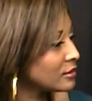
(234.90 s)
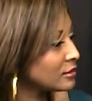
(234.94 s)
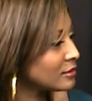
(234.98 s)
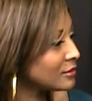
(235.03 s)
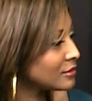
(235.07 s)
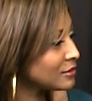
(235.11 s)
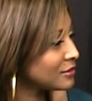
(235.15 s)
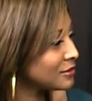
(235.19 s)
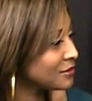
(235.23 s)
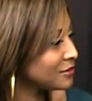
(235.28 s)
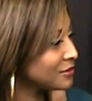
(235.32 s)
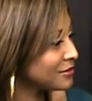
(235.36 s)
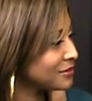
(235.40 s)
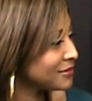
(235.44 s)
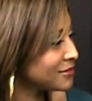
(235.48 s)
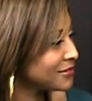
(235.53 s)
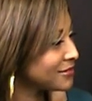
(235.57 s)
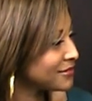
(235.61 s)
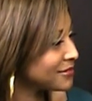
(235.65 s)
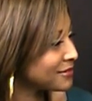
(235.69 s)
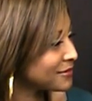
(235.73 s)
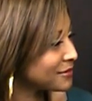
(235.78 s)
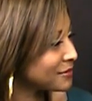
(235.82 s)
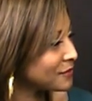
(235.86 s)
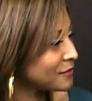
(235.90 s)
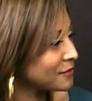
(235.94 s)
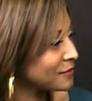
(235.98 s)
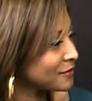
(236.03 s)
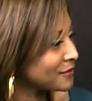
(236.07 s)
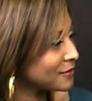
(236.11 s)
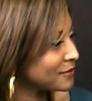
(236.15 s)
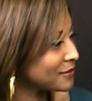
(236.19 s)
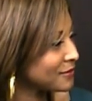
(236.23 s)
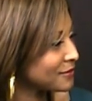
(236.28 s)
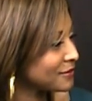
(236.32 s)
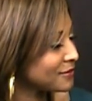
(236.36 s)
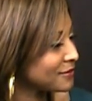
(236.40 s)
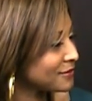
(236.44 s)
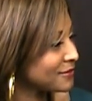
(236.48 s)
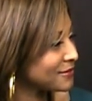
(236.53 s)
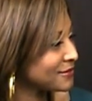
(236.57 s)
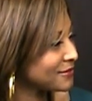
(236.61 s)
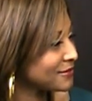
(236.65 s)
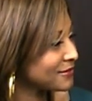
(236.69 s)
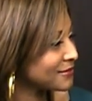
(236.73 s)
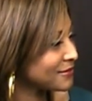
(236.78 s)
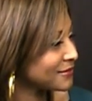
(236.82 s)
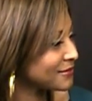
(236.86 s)

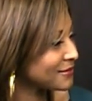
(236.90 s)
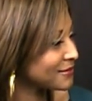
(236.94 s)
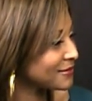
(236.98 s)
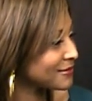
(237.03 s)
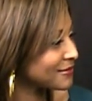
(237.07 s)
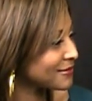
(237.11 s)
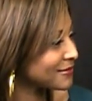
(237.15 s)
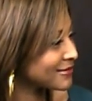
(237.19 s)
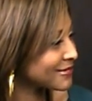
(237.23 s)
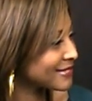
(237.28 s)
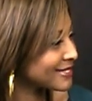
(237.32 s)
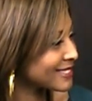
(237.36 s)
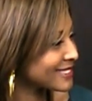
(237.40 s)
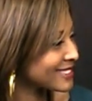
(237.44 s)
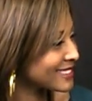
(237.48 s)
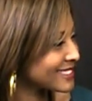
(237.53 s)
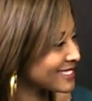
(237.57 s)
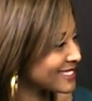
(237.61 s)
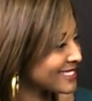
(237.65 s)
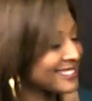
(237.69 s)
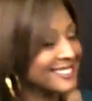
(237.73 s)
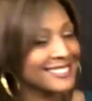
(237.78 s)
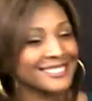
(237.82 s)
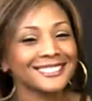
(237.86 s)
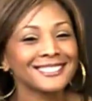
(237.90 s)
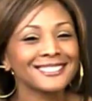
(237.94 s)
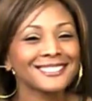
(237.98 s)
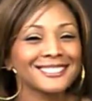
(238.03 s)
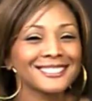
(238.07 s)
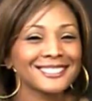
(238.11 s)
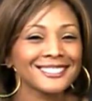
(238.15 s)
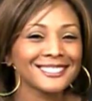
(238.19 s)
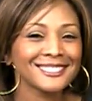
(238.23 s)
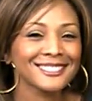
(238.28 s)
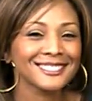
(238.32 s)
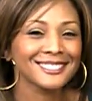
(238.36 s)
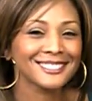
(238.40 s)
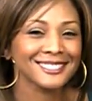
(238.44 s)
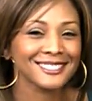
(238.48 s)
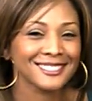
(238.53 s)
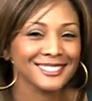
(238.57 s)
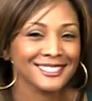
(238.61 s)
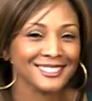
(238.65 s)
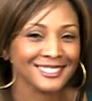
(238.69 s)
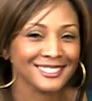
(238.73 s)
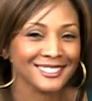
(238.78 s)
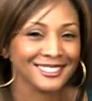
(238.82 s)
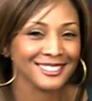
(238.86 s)

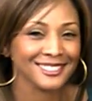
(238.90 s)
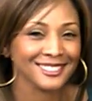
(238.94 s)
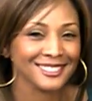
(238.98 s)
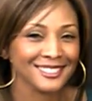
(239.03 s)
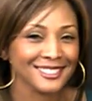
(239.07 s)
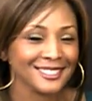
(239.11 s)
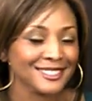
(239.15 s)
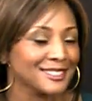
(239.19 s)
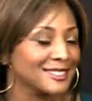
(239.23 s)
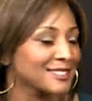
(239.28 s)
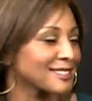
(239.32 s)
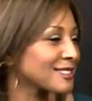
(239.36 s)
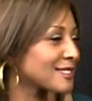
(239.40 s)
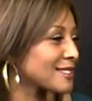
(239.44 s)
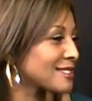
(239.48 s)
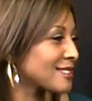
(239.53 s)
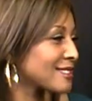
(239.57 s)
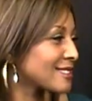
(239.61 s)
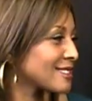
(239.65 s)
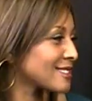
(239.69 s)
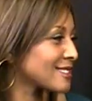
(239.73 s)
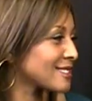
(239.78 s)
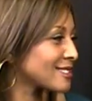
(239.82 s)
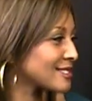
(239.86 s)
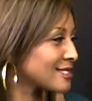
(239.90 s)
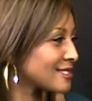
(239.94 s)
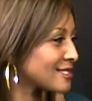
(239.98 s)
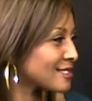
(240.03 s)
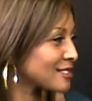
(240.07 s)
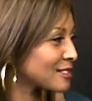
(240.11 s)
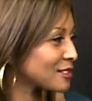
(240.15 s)
(not speaking)